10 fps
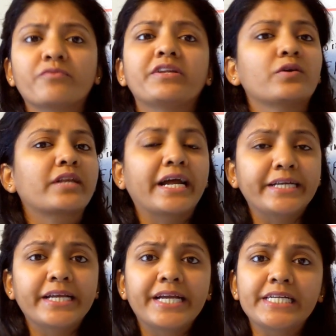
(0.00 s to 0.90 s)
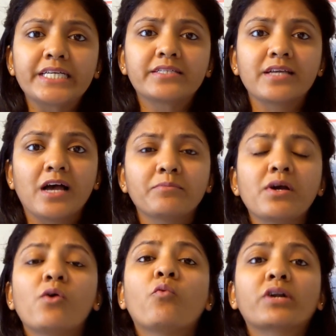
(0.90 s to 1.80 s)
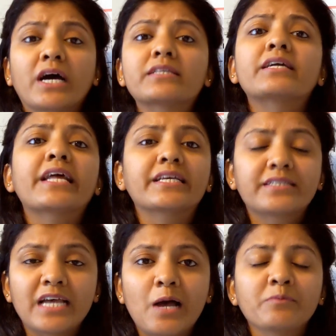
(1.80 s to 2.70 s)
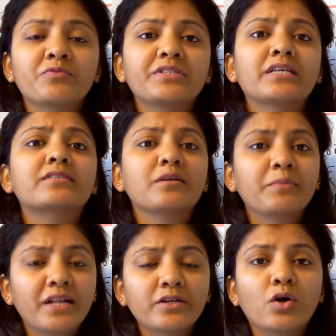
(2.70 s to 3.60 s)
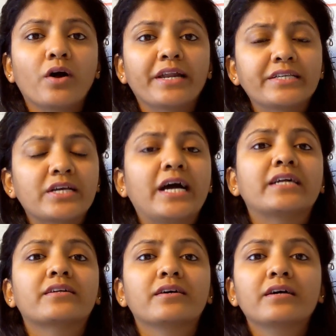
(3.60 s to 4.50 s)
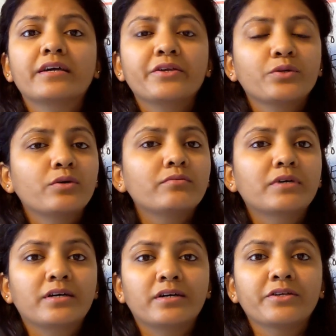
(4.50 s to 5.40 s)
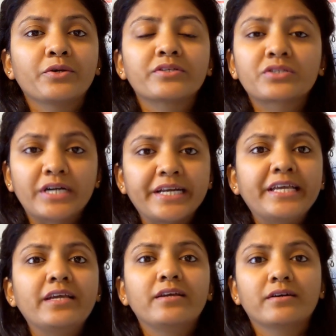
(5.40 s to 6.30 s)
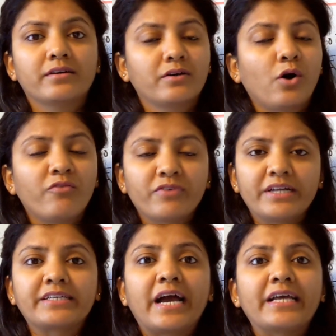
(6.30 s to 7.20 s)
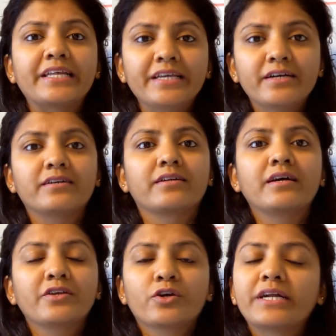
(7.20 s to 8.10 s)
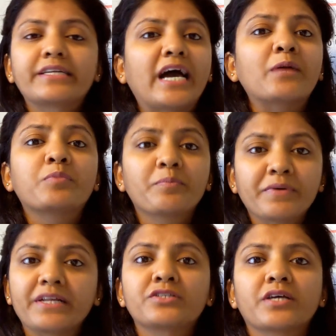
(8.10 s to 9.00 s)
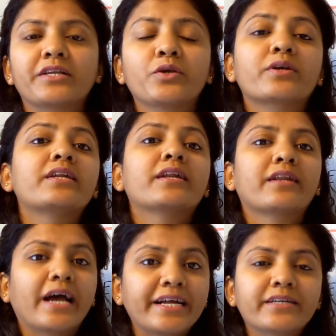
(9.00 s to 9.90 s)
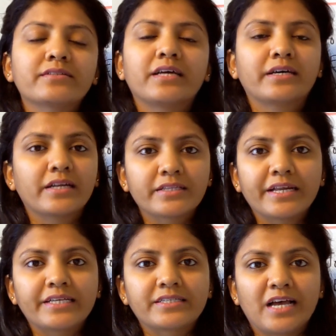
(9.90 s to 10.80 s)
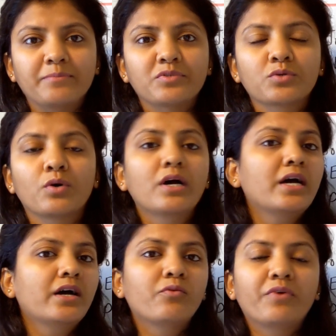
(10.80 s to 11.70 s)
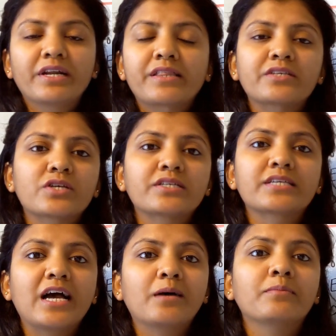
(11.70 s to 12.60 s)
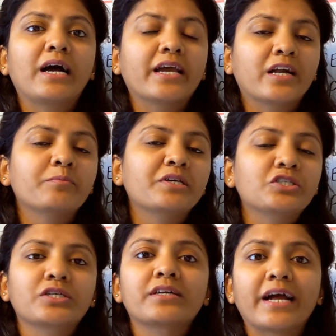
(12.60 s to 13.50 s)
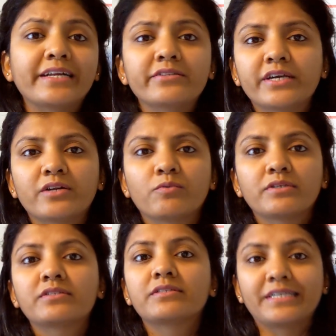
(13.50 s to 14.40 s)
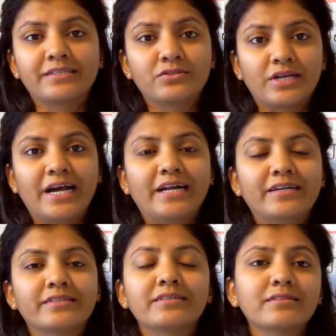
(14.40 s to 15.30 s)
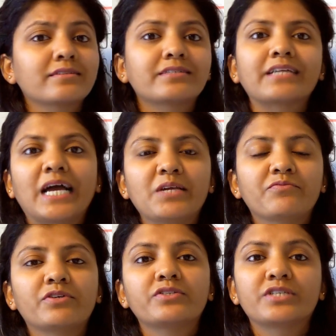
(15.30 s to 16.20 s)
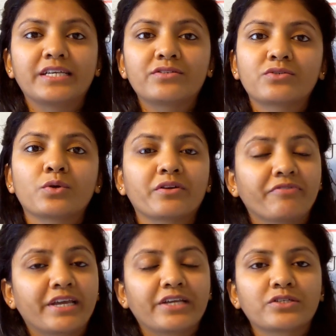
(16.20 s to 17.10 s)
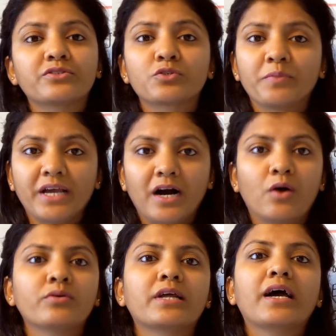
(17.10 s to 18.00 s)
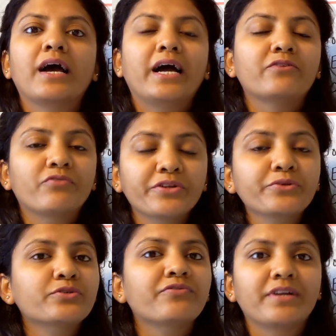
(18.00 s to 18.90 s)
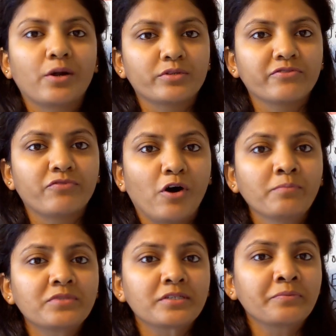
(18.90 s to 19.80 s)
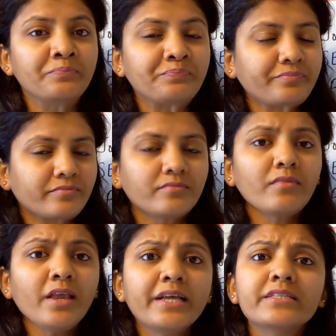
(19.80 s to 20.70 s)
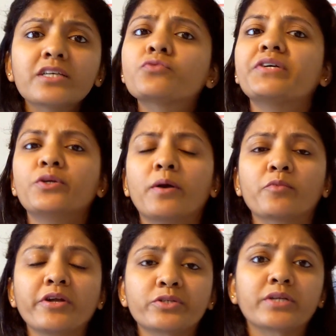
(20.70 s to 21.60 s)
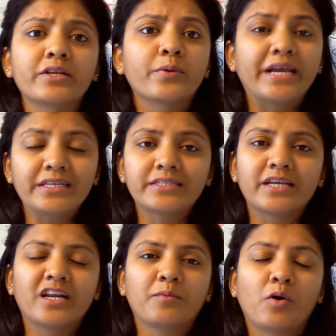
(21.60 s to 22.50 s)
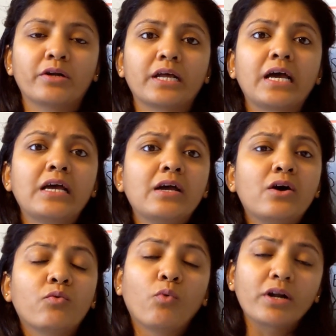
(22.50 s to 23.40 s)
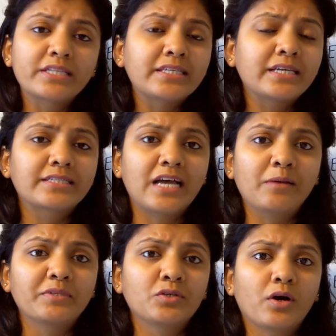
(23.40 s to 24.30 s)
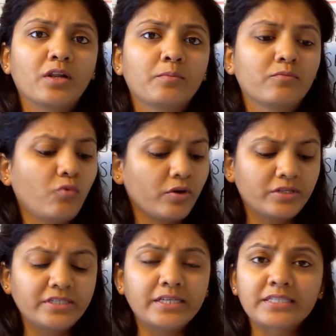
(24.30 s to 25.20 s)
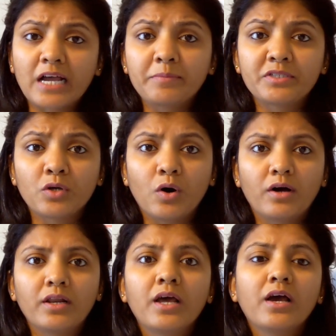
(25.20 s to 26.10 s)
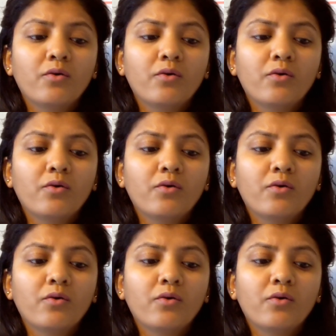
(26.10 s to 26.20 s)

or when you're writing GATE exam, what other exams with a similar knowledge and your study of entire year, your entire preparation, you can write the another exam. So one such exam I had mentioned right there was JEST, and this is the time for JEST notifications to be out and for you to fill out the forms. In this video I'm going to tell you in detail about what this exam is all,